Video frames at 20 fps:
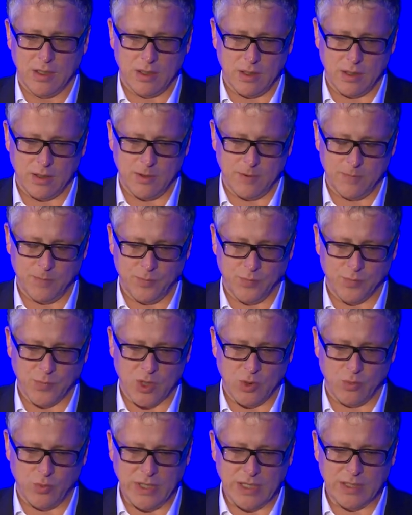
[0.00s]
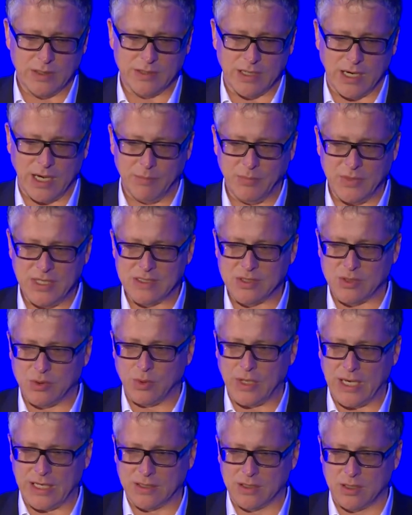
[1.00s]
um, real time needs to
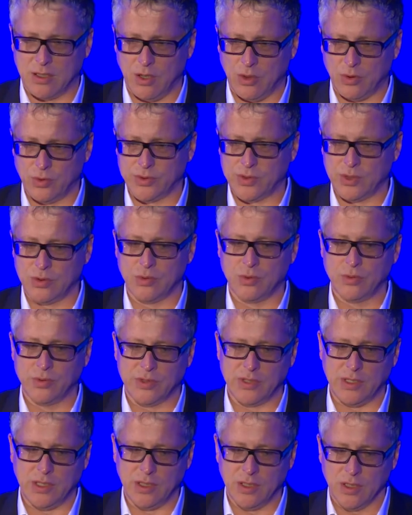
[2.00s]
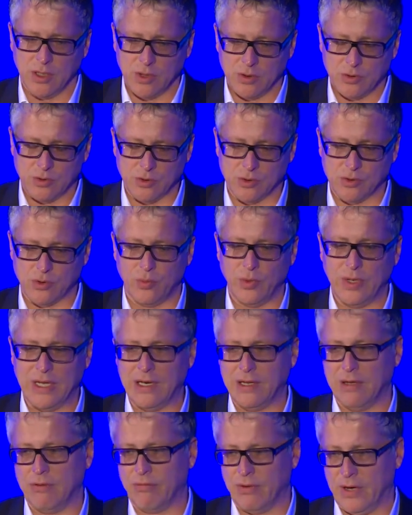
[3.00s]
get closer to the, to the
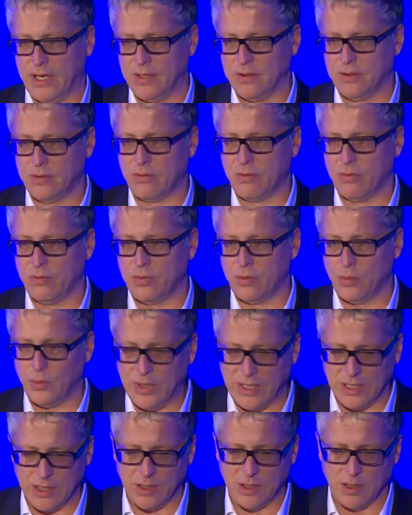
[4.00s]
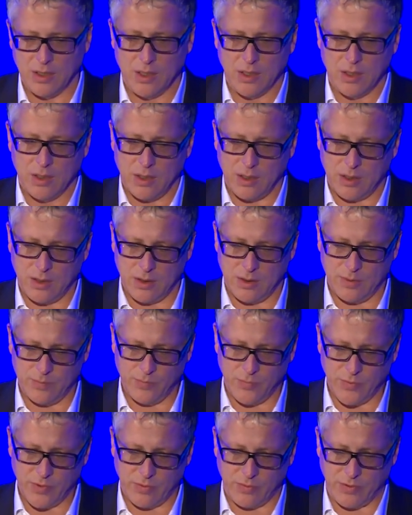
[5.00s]
real event, to the real
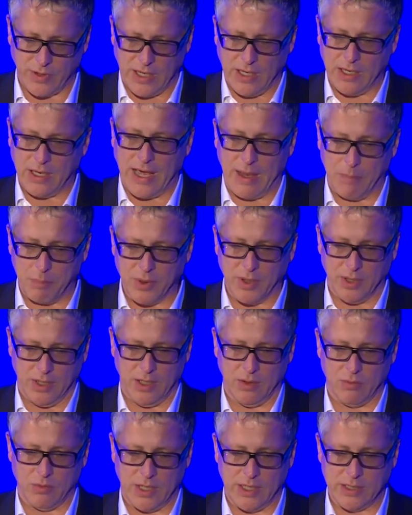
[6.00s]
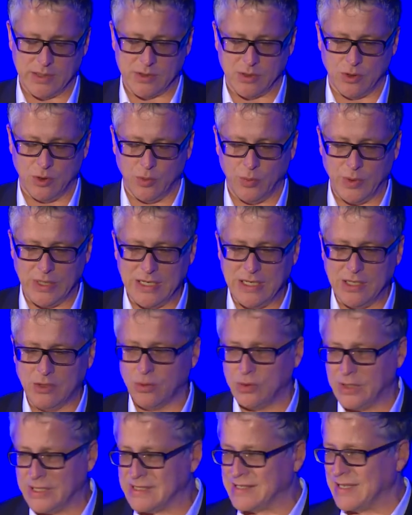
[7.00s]
um, thing happening, right? So we need
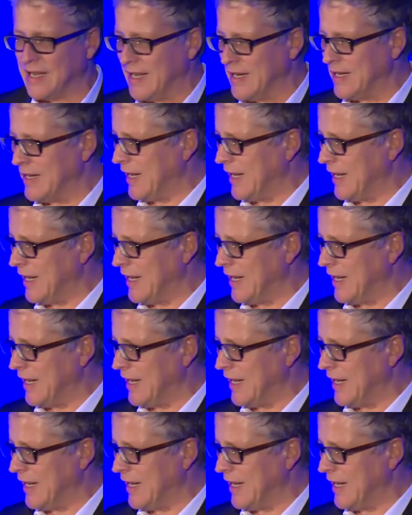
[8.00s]
to design